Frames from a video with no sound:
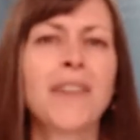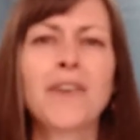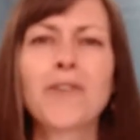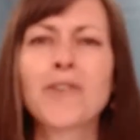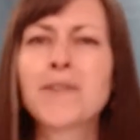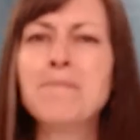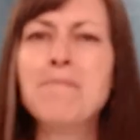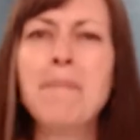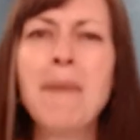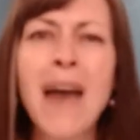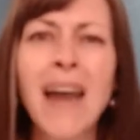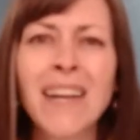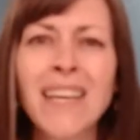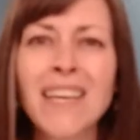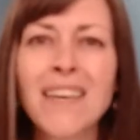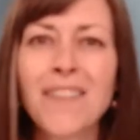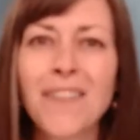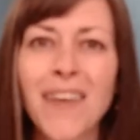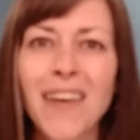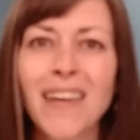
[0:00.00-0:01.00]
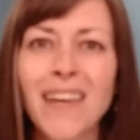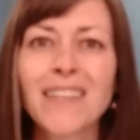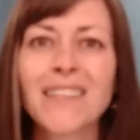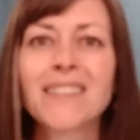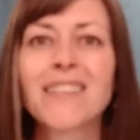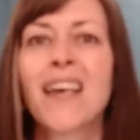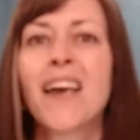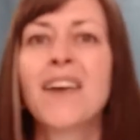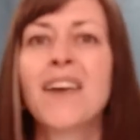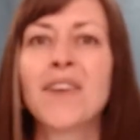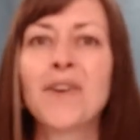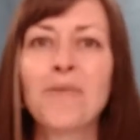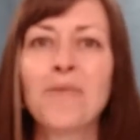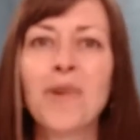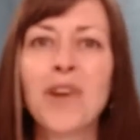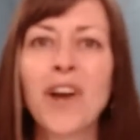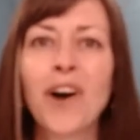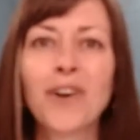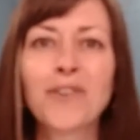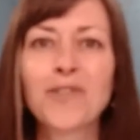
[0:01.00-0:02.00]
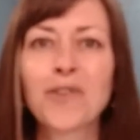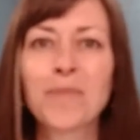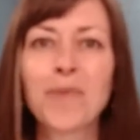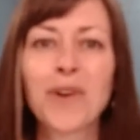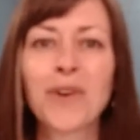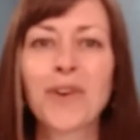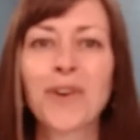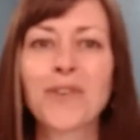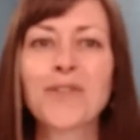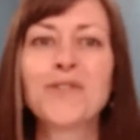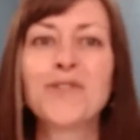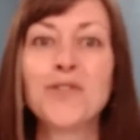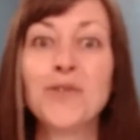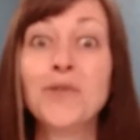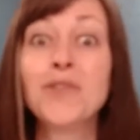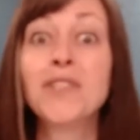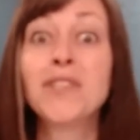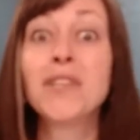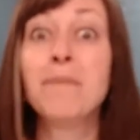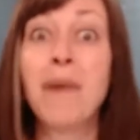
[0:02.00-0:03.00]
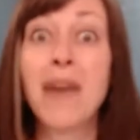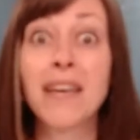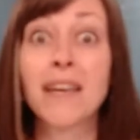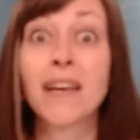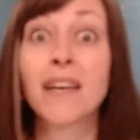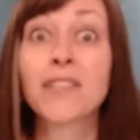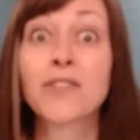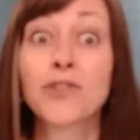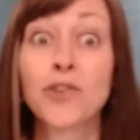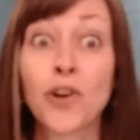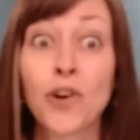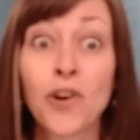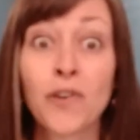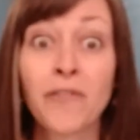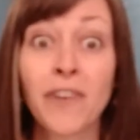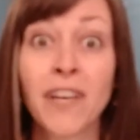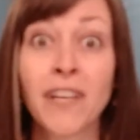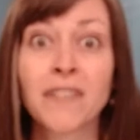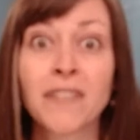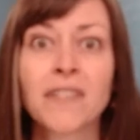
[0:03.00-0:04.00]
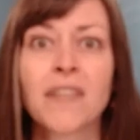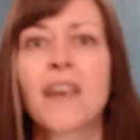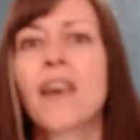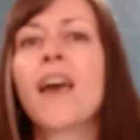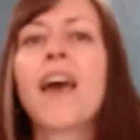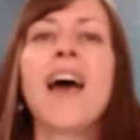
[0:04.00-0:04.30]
There's many things that we entrepreneurs do to make us nervous.